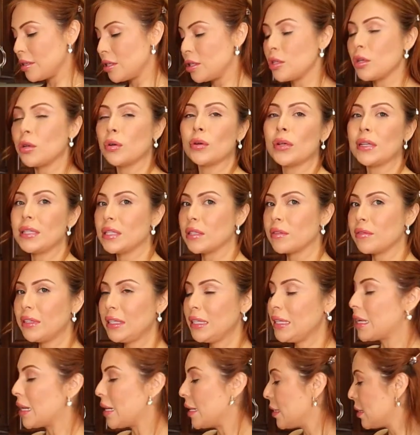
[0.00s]
so it's already
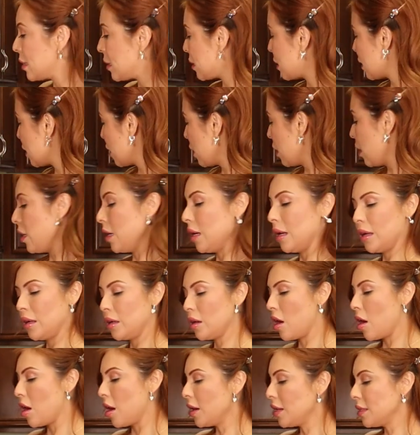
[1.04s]
nice and
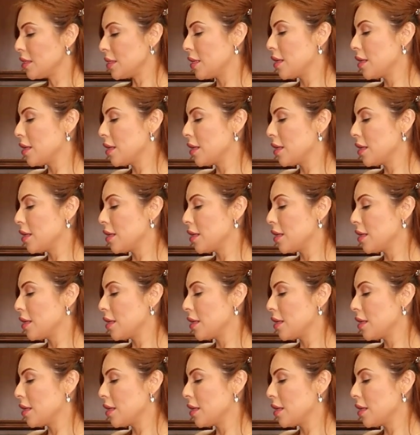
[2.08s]
hot.